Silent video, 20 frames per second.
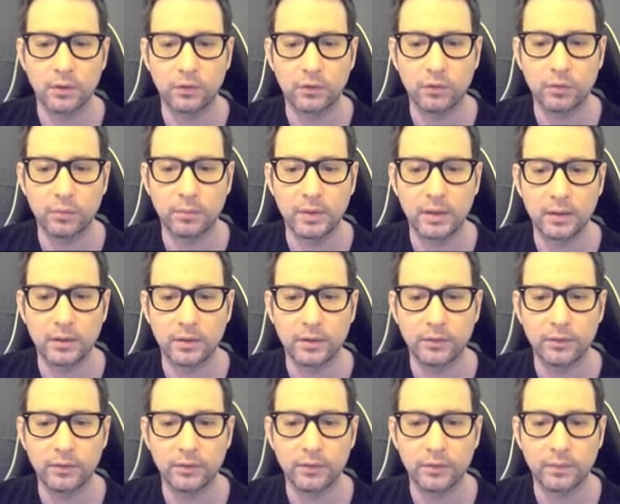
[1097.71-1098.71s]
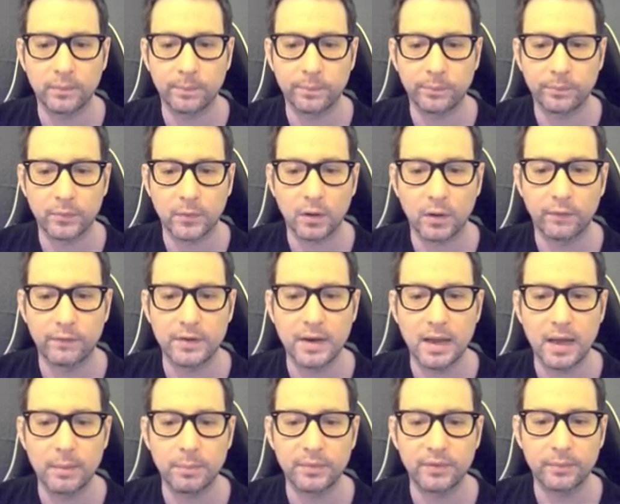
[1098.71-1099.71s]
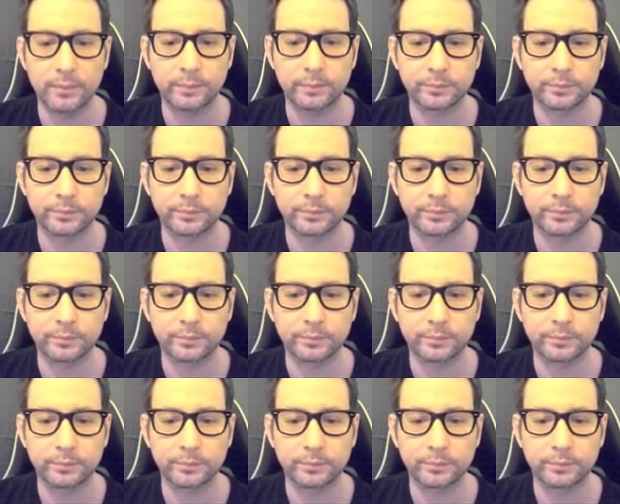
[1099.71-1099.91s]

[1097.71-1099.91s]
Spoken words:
2 millions of naps,